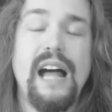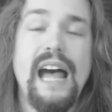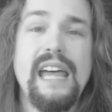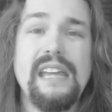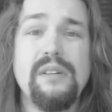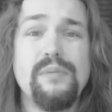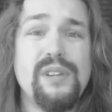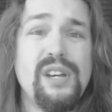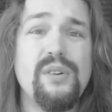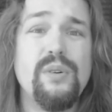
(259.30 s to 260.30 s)
I don't
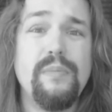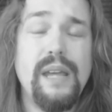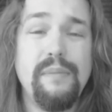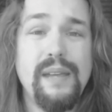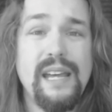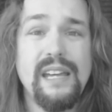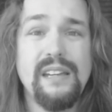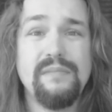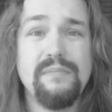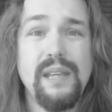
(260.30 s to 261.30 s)
know, maybe
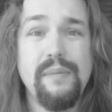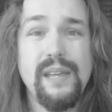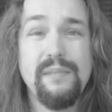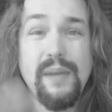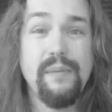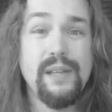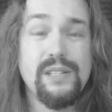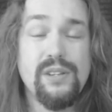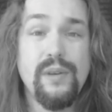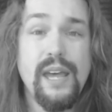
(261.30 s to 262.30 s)
I maybe maybe
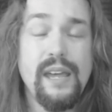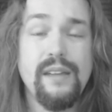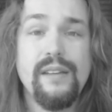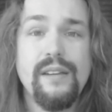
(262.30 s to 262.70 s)
it's okay